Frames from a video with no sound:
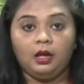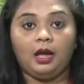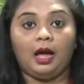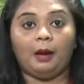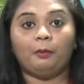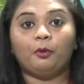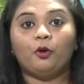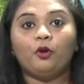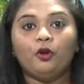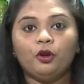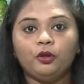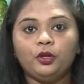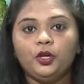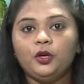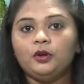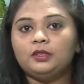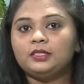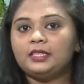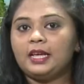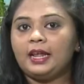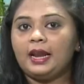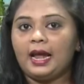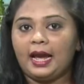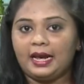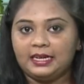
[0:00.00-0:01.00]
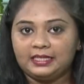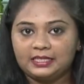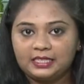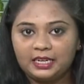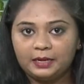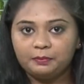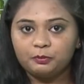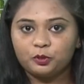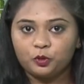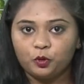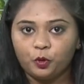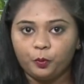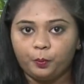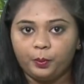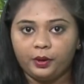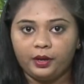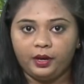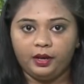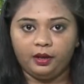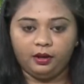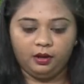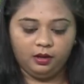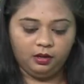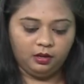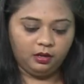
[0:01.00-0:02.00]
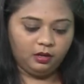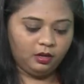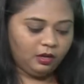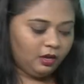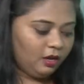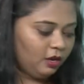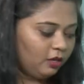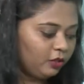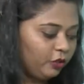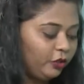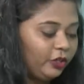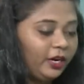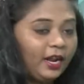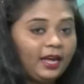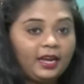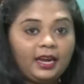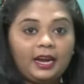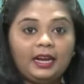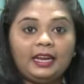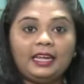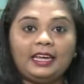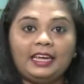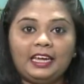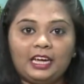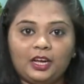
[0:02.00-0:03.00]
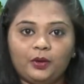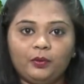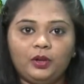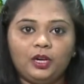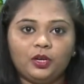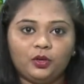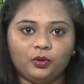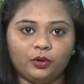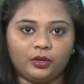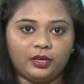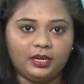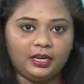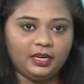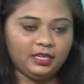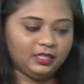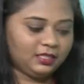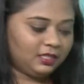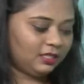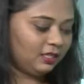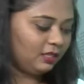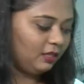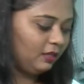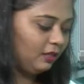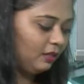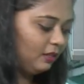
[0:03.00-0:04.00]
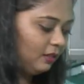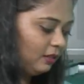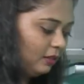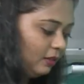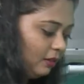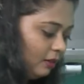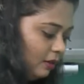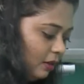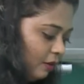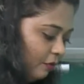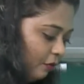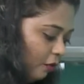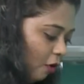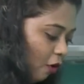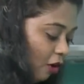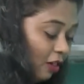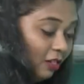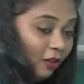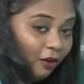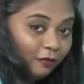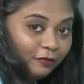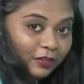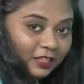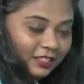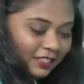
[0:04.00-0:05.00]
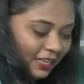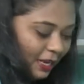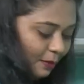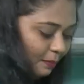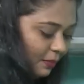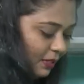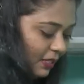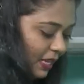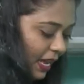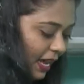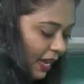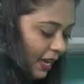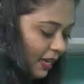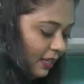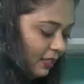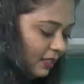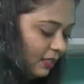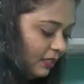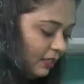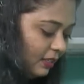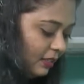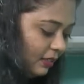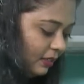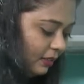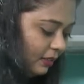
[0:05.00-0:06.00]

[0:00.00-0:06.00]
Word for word: I'm going to use an ice cream scooper here so that I get equal cookies of all of the same size.